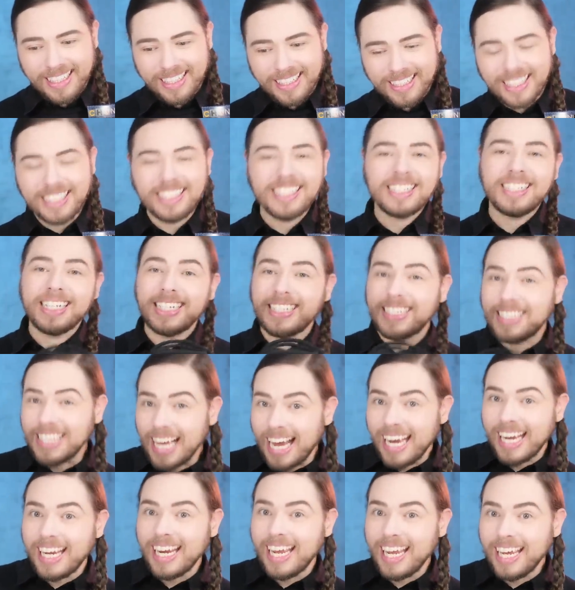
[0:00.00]
This is
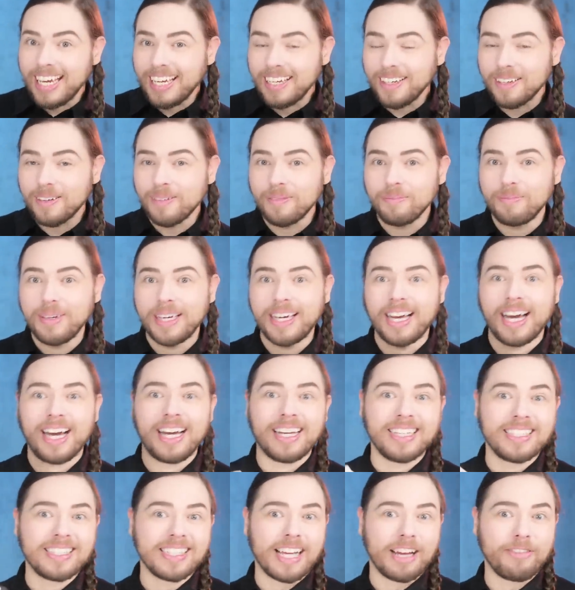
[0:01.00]
exciting
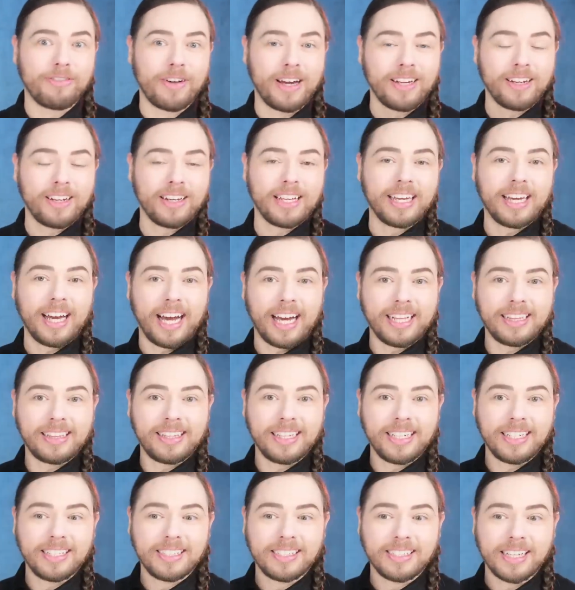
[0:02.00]
because I finally got
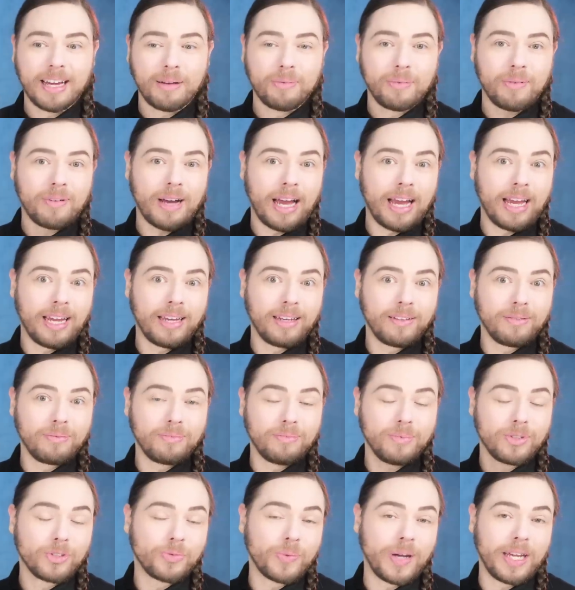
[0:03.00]
this. I
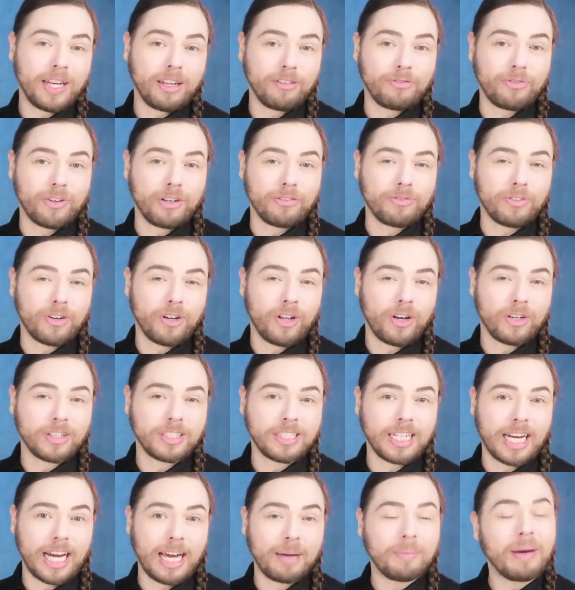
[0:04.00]
was waiting for it for a long
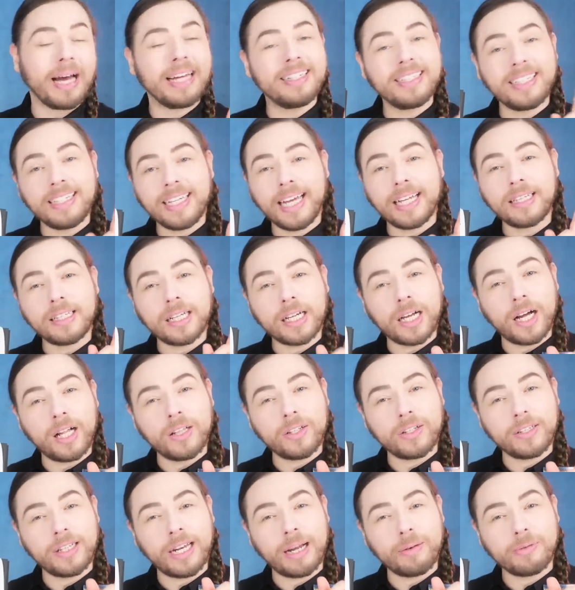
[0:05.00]
time. I didn't get the
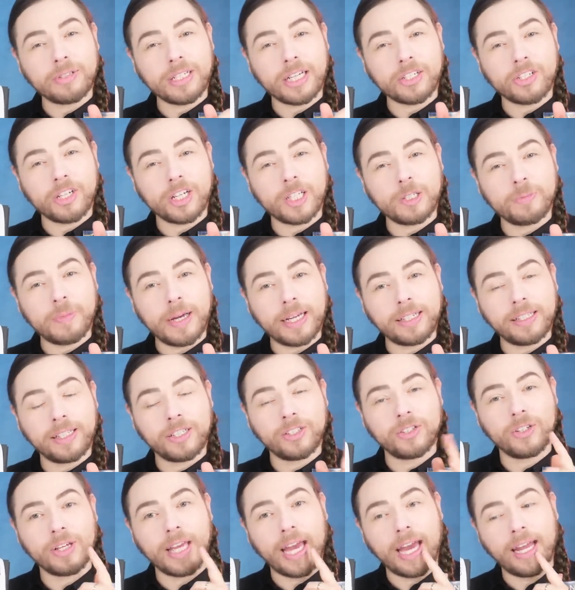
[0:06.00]
color that I was actually
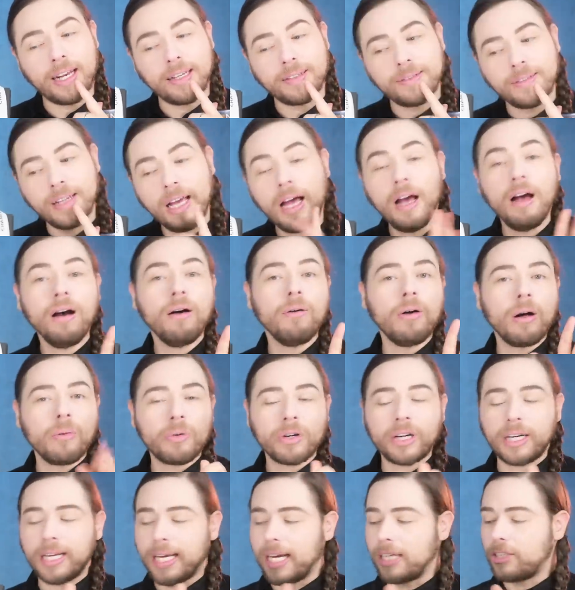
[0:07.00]
expecting to get. Well,
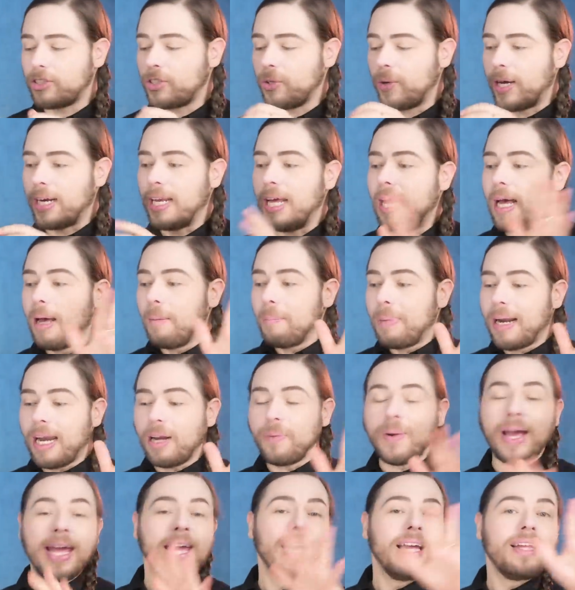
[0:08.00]
we're going to get to it. But
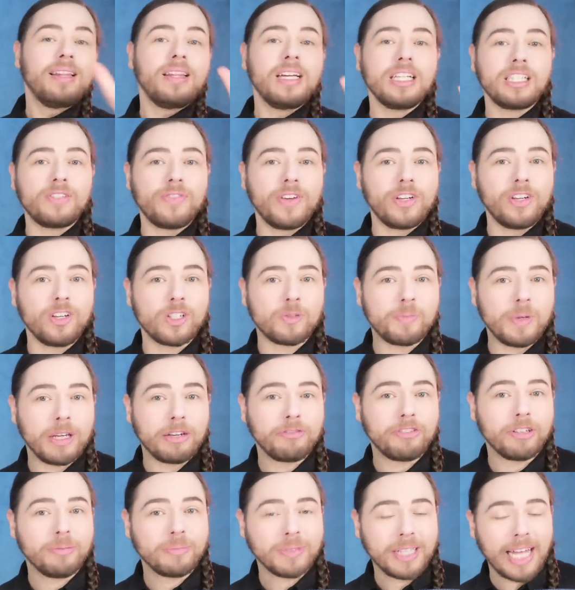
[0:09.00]
anyway, this video is
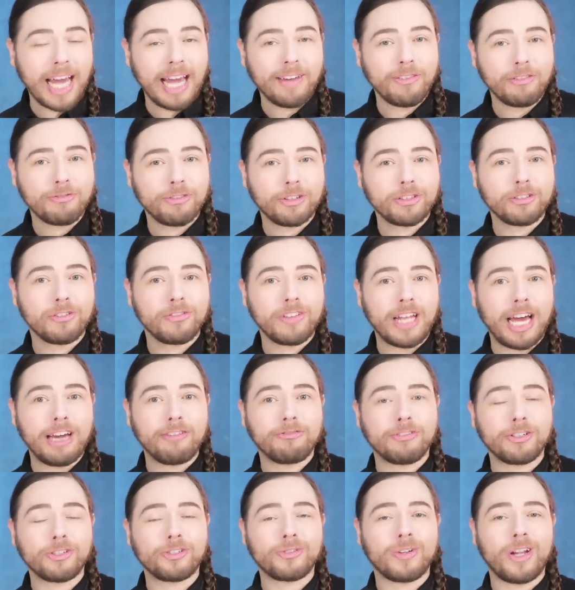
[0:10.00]
being filmed live in front of a
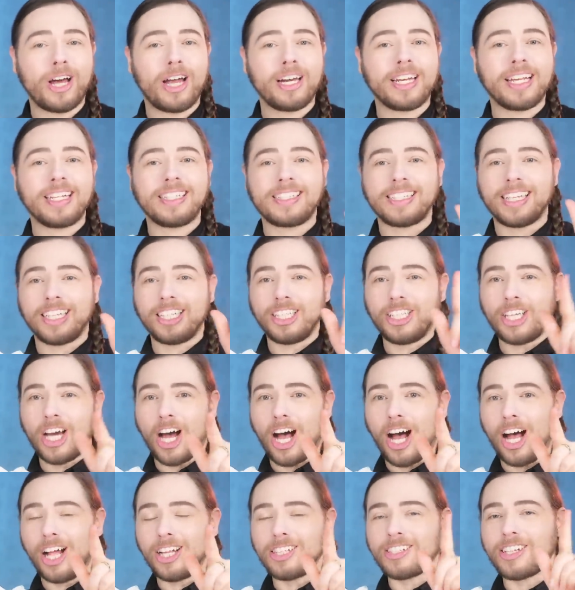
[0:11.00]
live virtual audience, and
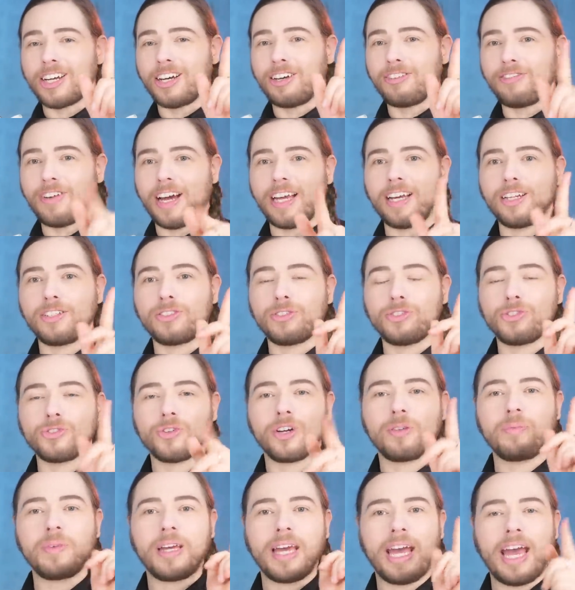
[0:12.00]
y'alls are invited to
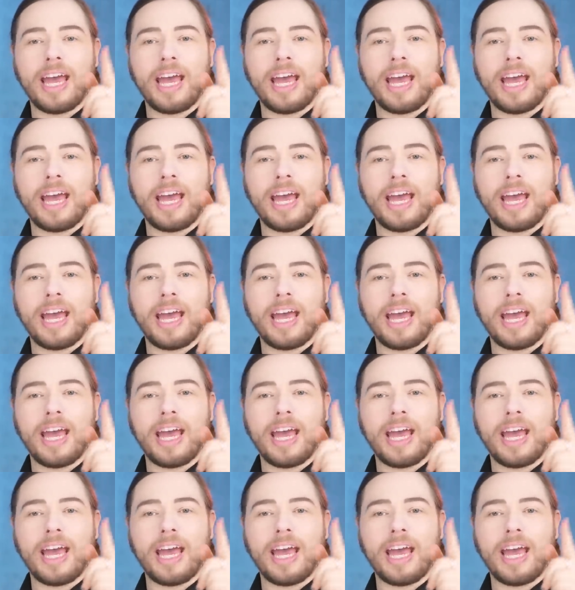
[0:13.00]
join me